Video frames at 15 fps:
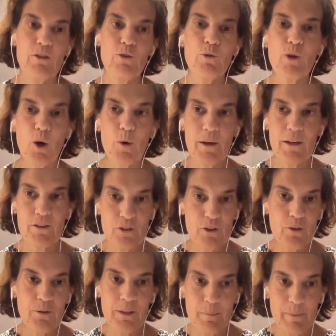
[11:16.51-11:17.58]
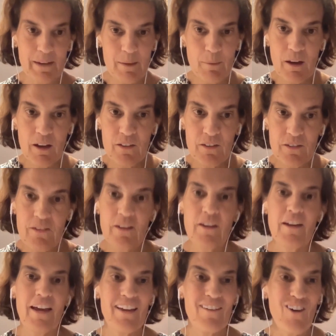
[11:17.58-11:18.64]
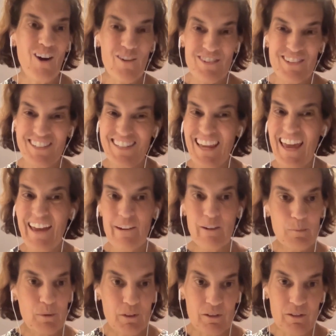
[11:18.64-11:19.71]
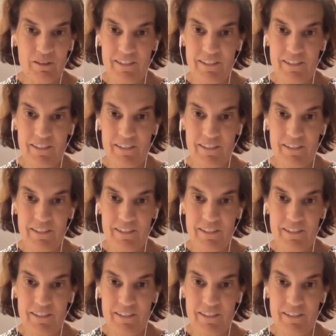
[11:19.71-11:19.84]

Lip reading: you go into early menopause and often terrible,